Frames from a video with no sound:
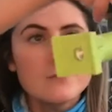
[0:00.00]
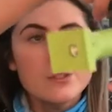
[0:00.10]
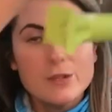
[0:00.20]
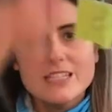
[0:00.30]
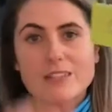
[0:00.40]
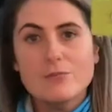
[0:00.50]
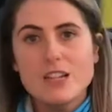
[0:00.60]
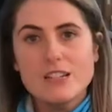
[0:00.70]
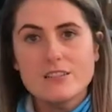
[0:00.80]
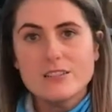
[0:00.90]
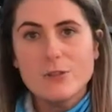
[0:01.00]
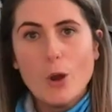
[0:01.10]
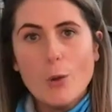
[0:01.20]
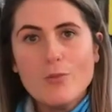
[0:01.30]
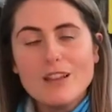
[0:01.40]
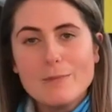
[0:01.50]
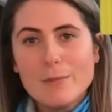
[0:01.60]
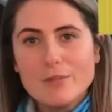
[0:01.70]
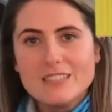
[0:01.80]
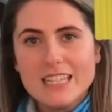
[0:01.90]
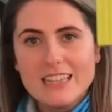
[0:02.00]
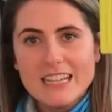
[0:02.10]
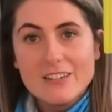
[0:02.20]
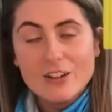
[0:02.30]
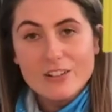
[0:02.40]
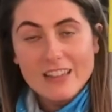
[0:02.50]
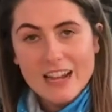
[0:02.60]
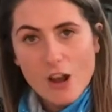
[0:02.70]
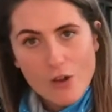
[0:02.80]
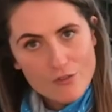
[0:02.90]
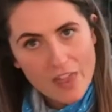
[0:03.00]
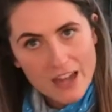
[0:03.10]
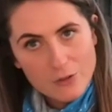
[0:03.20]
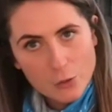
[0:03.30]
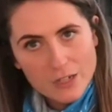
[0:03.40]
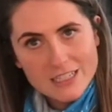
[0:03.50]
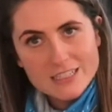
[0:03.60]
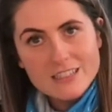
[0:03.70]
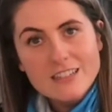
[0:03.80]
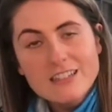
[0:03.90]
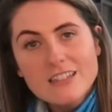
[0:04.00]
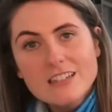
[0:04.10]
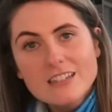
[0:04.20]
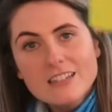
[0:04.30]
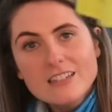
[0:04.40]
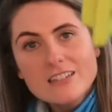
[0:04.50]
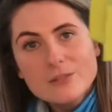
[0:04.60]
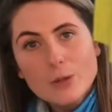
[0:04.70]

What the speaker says: twist and rin. So hopefully, people said they love that noise. So